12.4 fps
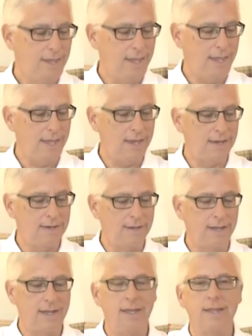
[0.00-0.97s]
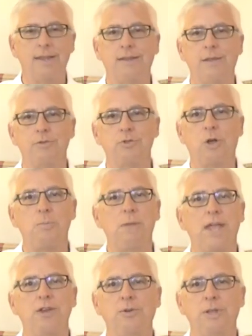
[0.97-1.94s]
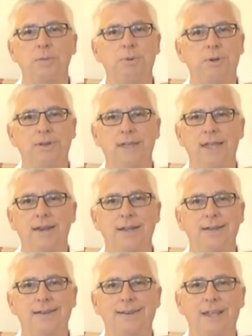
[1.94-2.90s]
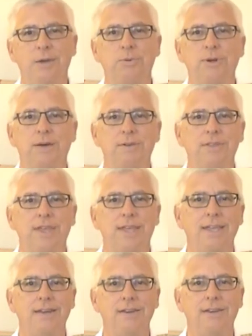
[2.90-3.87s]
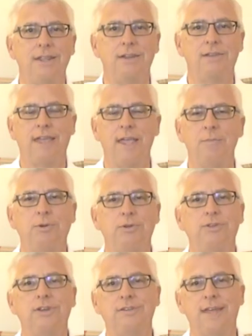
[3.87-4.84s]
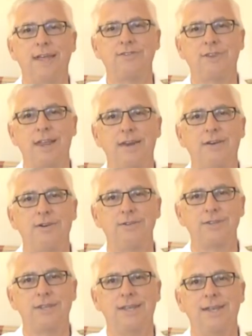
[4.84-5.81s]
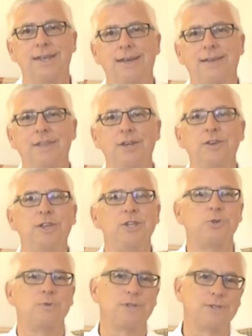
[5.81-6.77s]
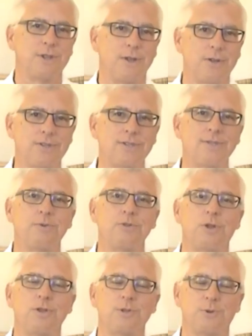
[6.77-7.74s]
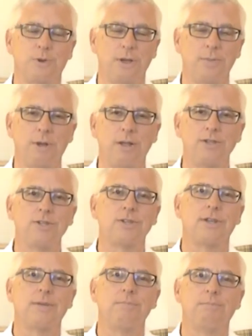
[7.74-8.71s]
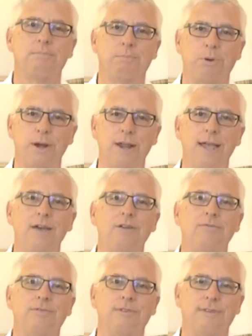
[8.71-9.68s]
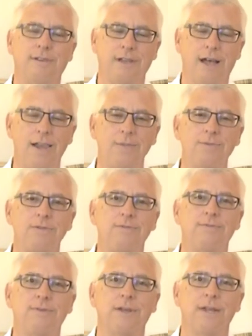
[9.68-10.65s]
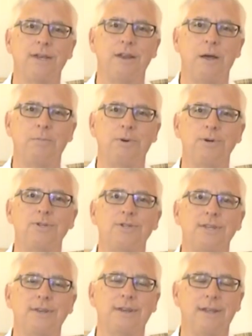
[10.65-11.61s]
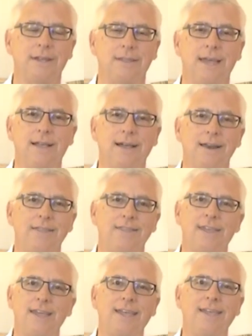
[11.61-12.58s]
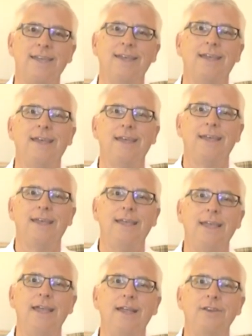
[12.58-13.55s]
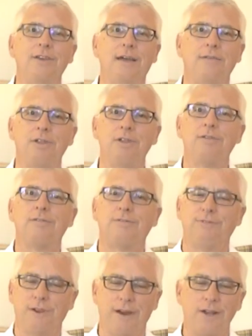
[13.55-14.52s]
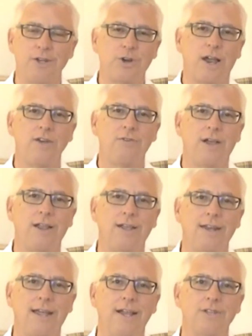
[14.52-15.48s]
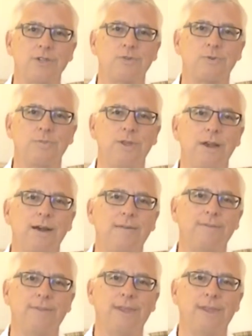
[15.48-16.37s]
And uh, it was all manual input data. You had to put everything in, in tables and text editors. And then you get your results. It was also a, just a printout of columns of uh, numbers and uh, that kind of thing. And you'd have to figure out your hydraulic analysis from there.